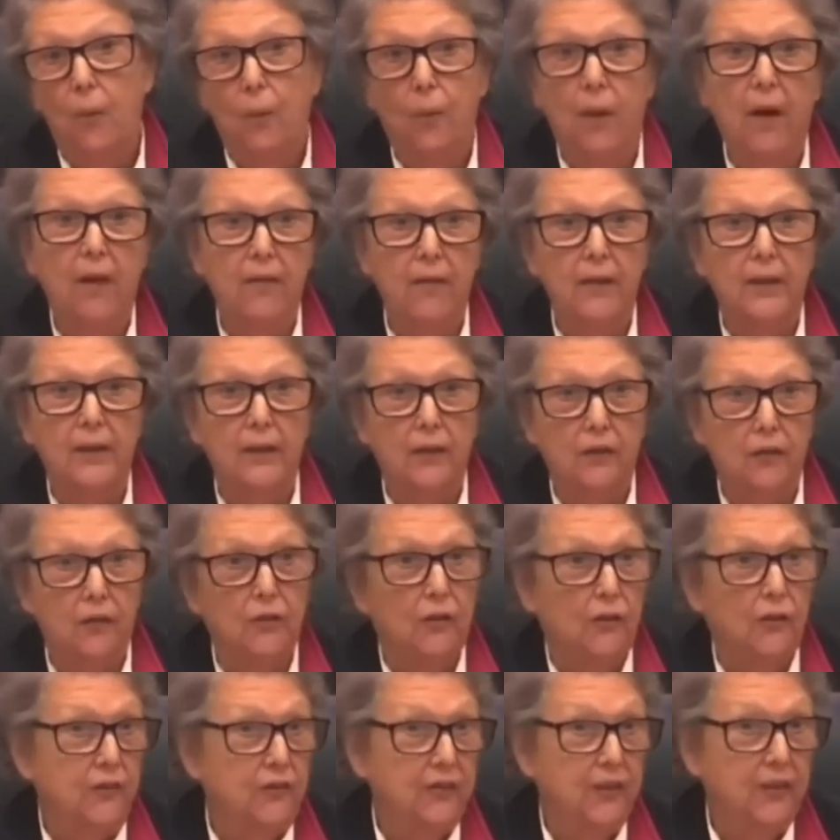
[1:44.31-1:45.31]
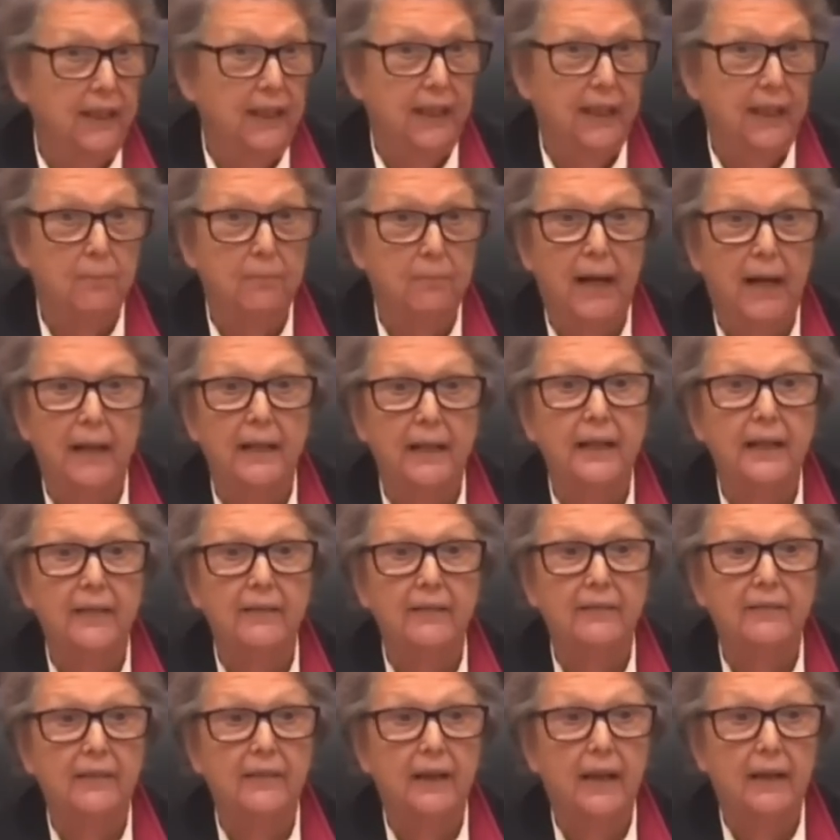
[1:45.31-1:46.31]
one of the little girls sitting at my
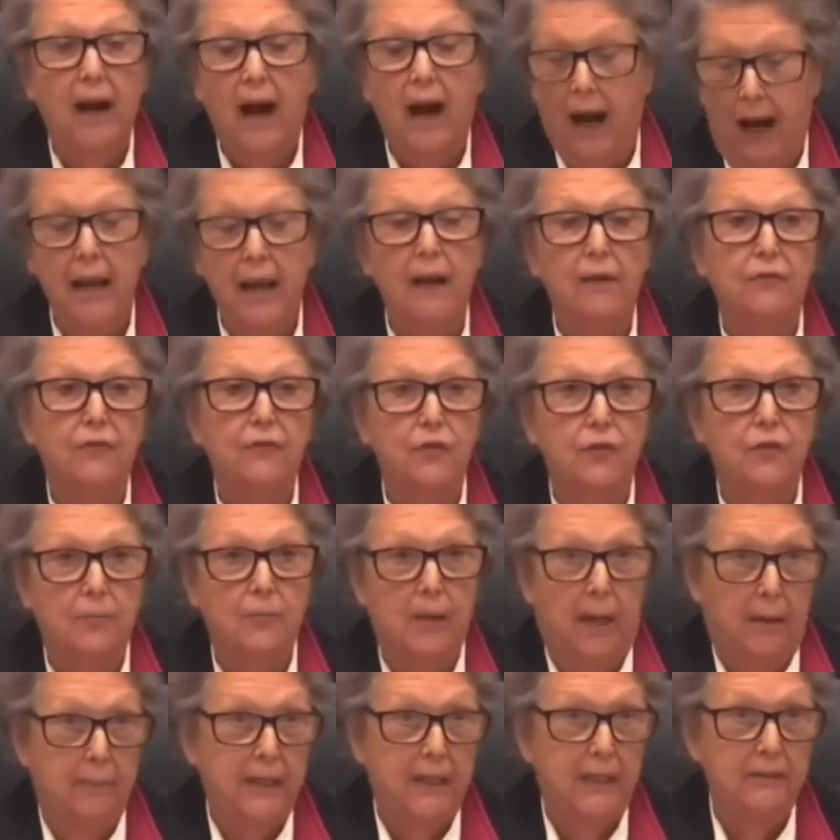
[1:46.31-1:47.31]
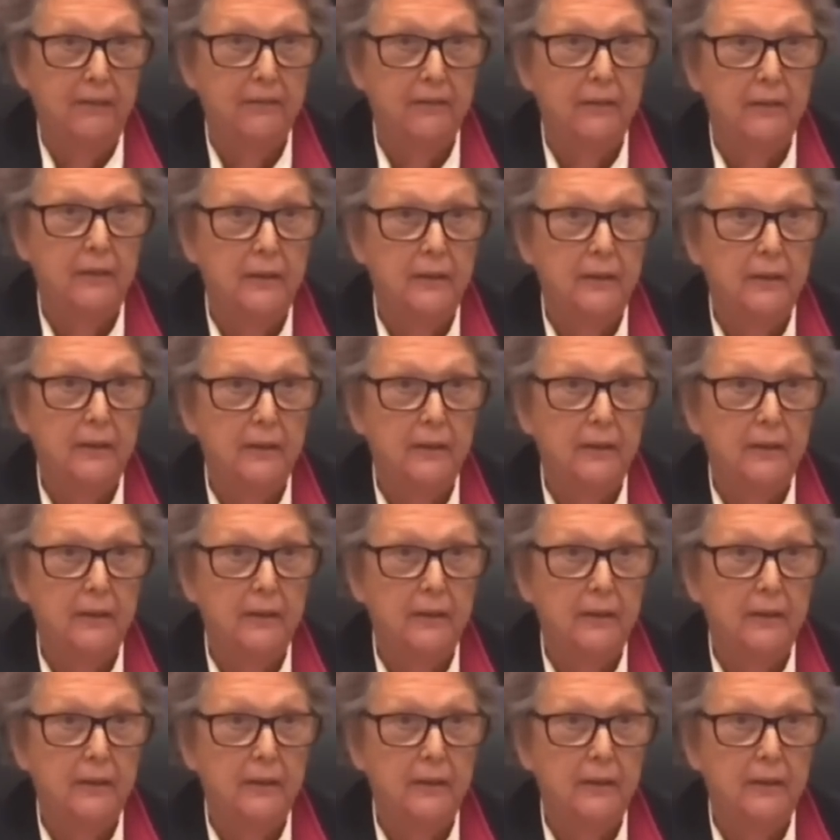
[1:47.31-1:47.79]
knees said, I have 2 mommies.